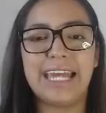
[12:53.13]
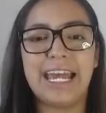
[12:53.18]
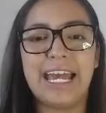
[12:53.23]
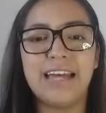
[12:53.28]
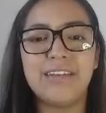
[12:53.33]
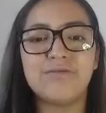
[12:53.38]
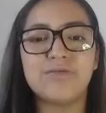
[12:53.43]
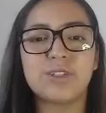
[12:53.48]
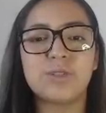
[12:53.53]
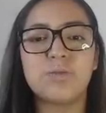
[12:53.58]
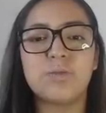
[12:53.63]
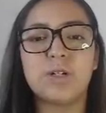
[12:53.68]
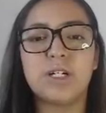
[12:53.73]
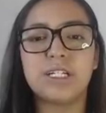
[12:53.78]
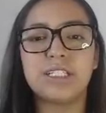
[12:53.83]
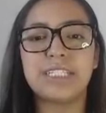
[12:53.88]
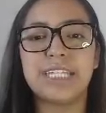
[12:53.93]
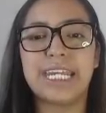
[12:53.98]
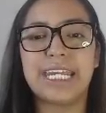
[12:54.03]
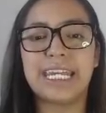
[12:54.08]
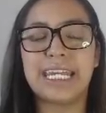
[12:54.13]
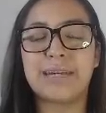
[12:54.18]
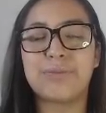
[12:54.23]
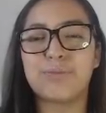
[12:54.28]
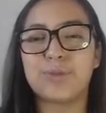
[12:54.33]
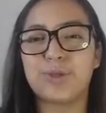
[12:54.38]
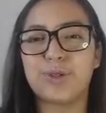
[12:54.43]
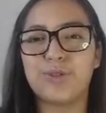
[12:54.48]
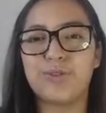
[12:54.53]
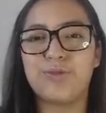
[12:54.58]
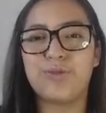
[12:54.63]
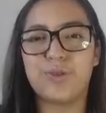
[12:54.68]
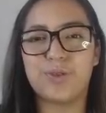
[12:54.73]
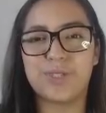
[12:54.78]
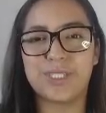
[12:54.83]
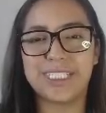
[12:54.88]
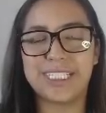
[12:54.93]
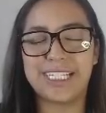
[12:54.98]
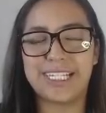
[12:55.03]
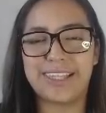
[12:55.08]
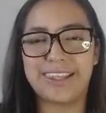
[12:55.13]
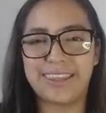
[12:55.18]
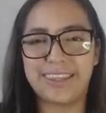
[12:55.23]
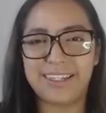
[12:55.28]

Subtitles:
and Vermont April 14th.